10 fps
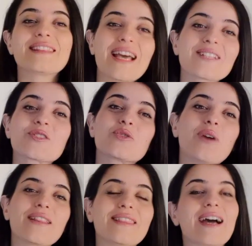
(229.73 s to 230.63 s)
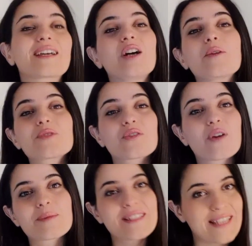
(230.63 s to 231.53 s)
Next one that comes
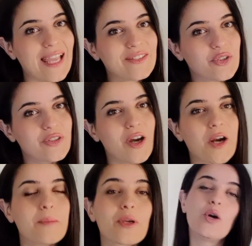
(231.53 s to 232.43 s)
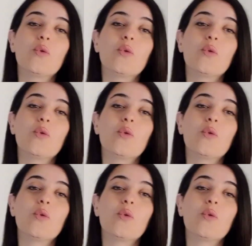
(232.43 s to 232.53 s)
from standard Arabic.